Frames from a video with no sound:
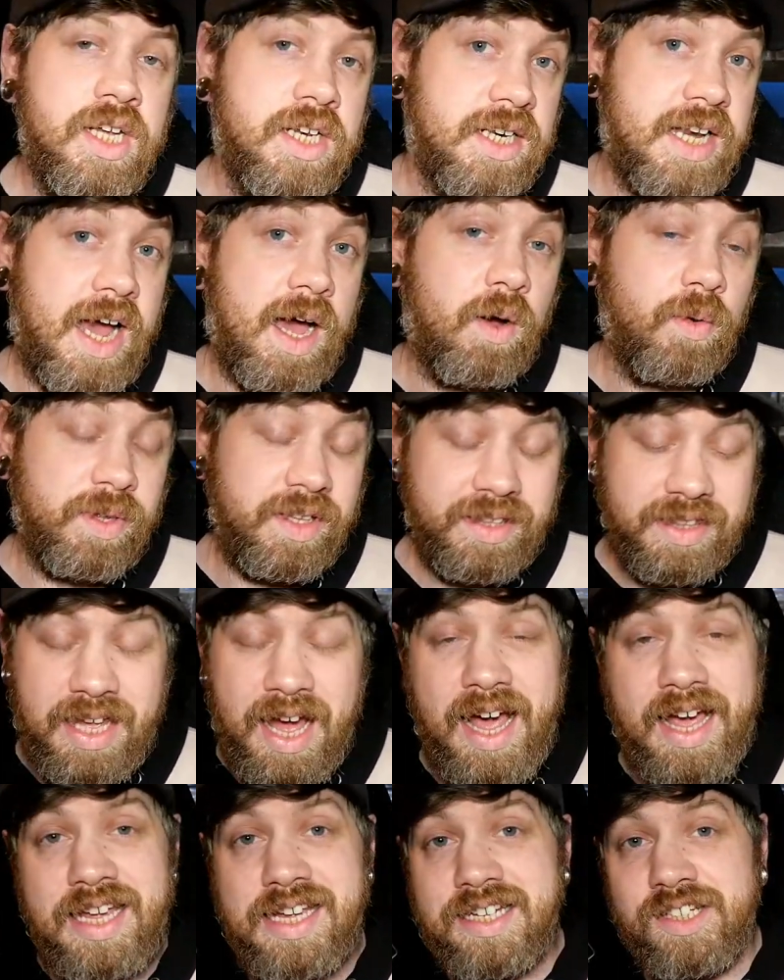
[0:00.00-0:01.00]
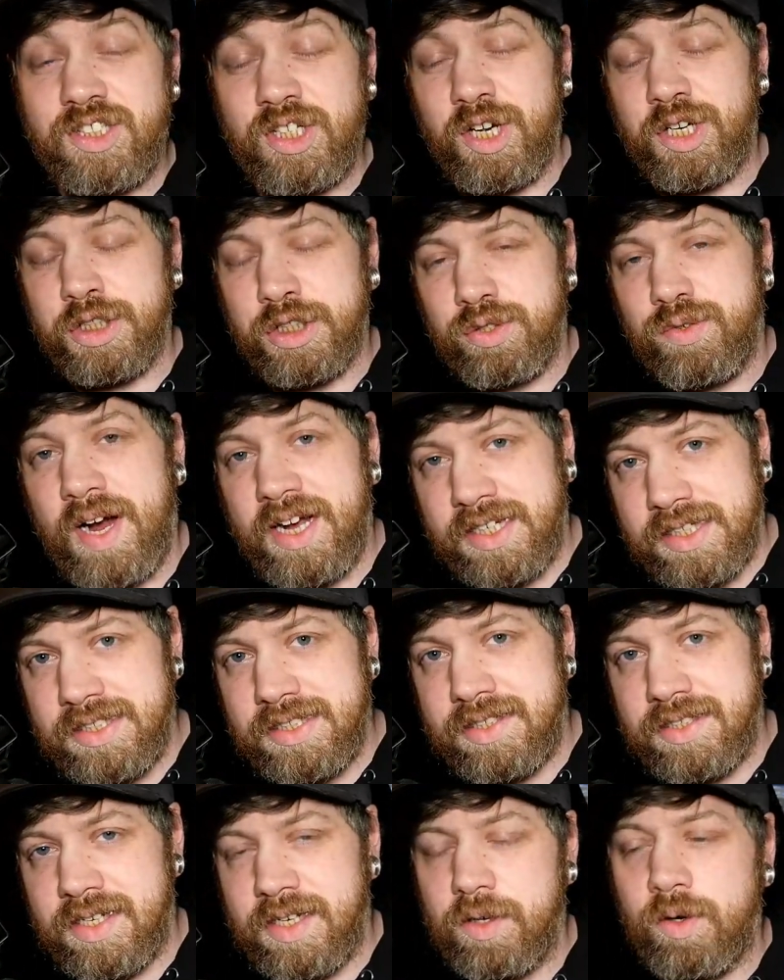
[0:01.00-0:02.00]
Now, that is a
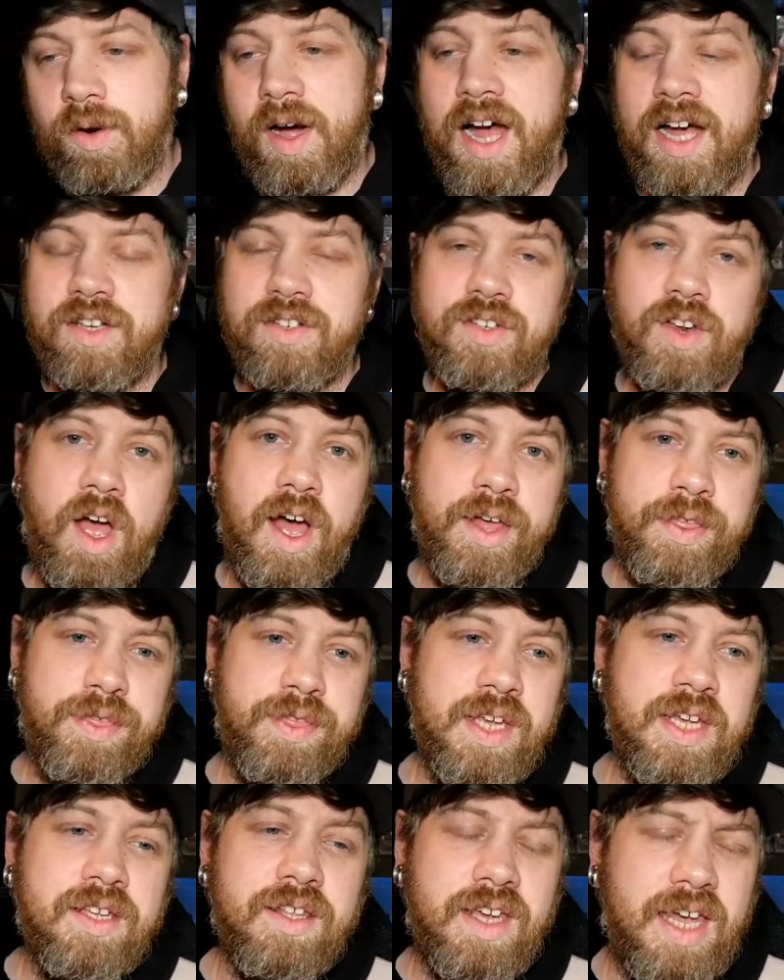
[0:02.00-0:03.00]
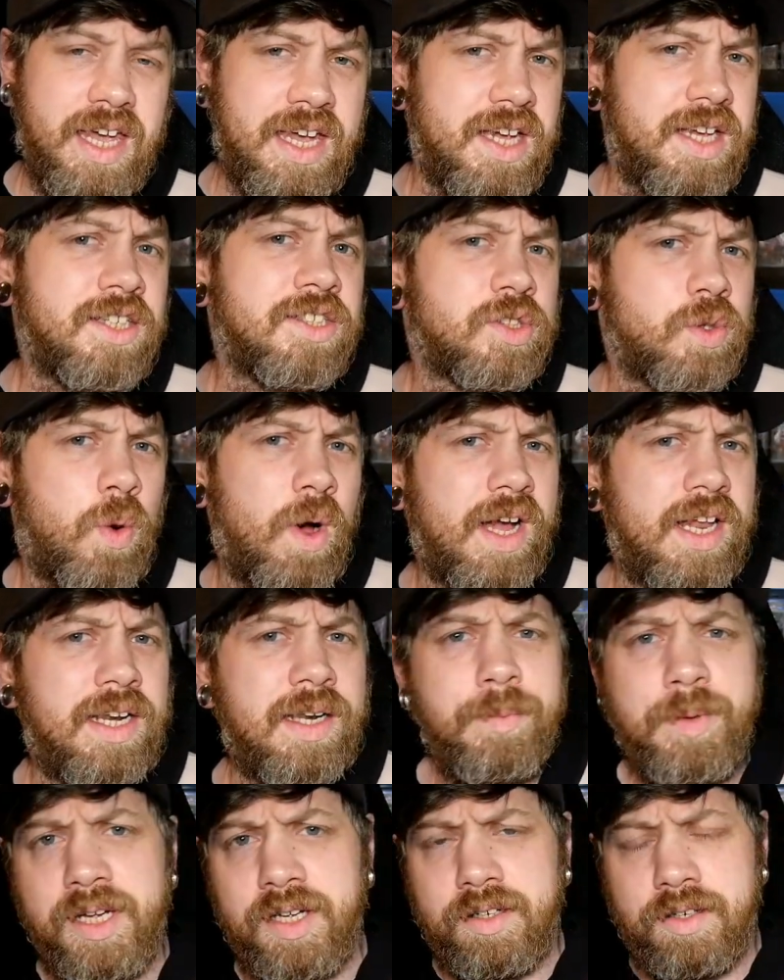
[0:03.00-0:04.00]
cracking deal, and I think it is quite
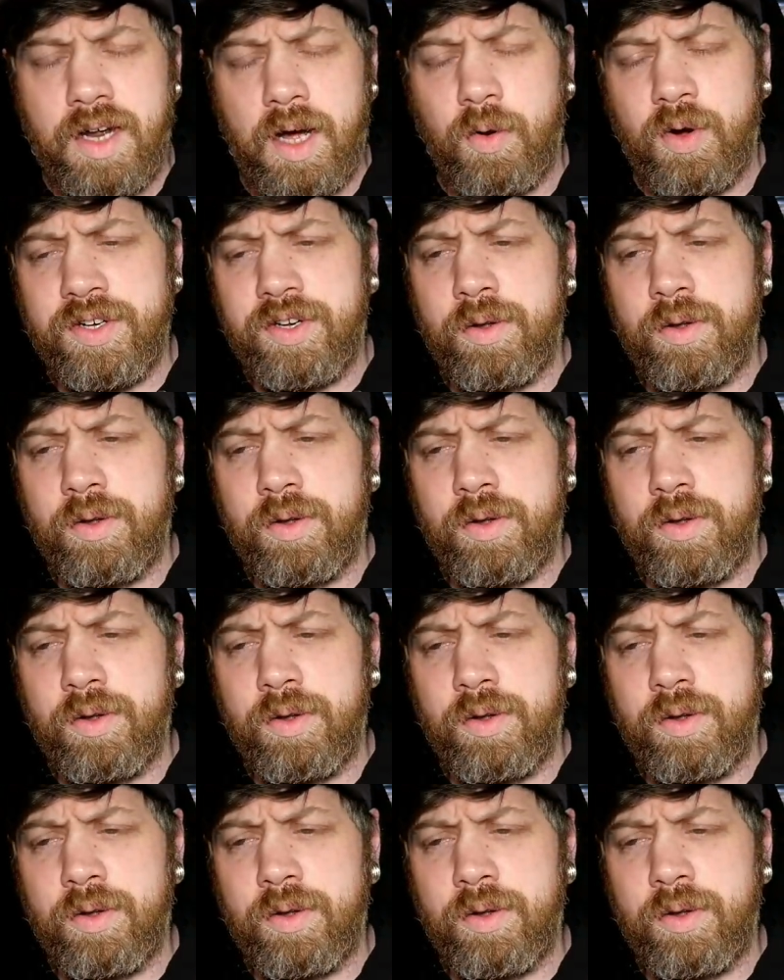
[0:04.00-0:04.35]
limited now.